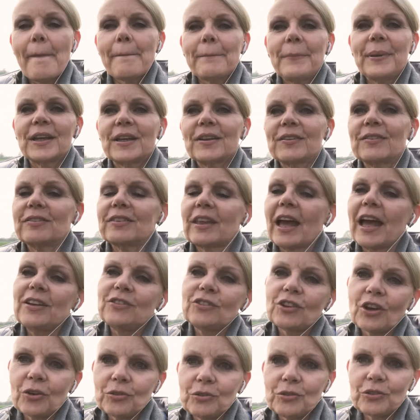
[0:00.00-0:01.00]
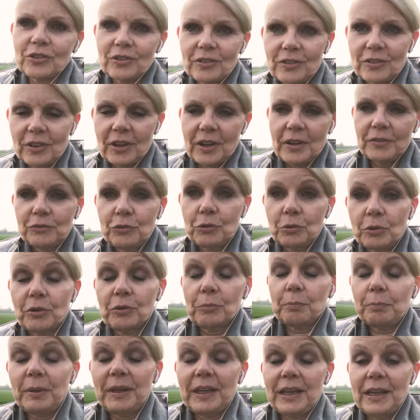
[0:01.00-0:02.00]
because they don't deserve
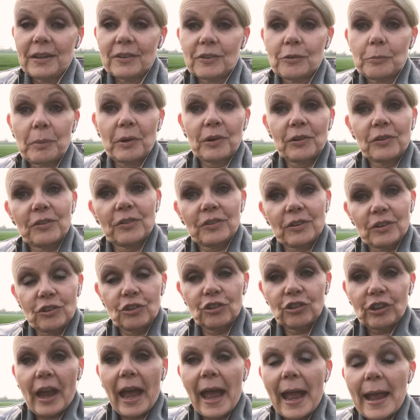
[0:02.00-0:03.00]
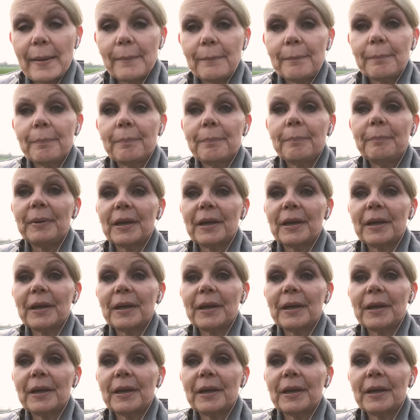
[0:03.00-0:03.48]
to be experiencing shame